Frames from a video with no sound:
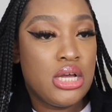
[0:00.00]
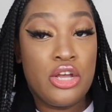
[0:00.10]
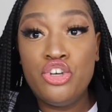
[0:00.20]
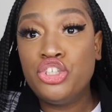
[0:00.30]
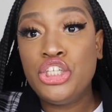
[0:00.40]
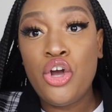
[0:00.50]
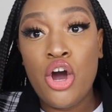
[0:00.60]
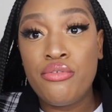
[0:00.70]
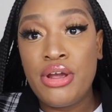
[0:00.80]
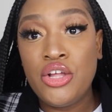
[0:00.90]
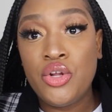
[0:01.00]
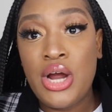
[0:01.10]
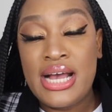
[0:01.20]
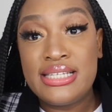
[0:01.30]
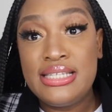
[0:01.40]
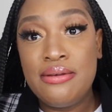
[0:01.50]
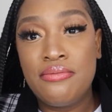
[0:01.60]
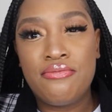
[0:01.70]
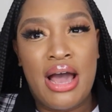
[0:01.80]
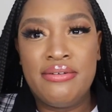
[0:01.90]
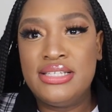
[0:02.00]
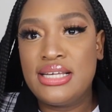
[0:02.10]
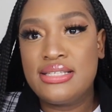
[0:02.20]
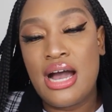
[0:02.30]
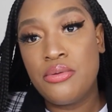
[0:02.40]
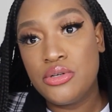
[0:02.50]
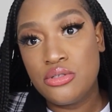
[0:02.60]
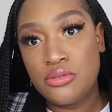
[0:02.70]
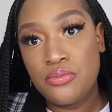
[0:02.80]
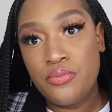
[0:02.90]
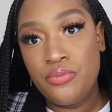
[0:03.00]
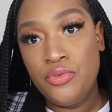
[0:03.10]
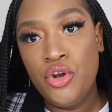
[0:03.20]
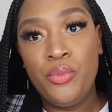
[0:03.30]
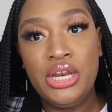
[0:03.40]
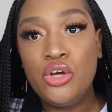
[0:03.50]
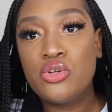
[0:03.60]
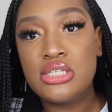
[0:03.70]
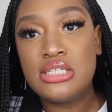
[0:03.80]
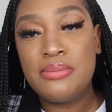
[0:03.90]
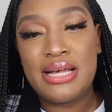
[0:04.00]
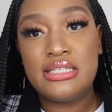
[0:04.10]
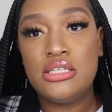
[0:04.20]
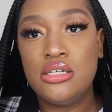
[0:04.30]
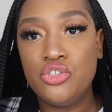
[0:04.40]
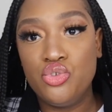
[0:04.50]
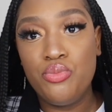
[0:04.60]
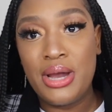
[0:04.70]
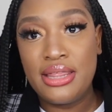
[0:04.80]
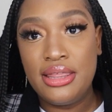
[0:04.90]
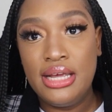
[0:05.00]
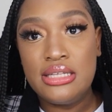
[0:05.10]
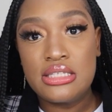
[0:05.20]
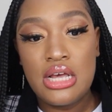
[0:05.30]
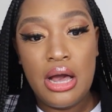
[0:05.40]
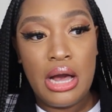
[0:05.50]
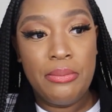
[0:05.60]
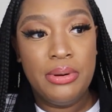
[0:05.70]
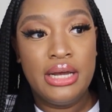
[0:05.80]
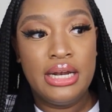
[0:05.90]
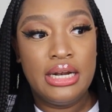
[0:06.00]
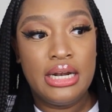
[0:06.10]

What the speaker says: usually on a regular, I sleep 5 to 6 hours. You know, when he goes to sleep, I still do my things, but